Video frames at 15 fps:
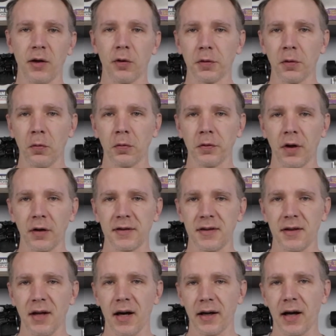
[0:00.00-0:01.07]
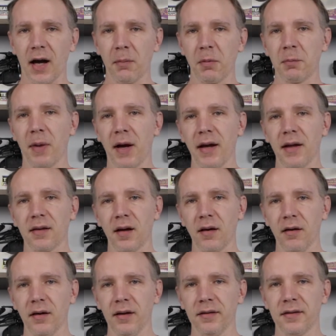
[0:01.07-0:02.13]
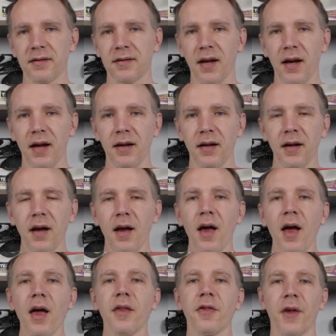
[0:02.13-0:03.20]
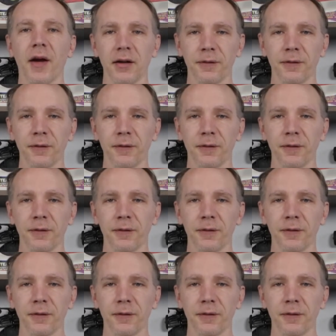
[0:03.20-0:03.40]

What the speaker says: go to oldrc.com and buy it there instead. Thanks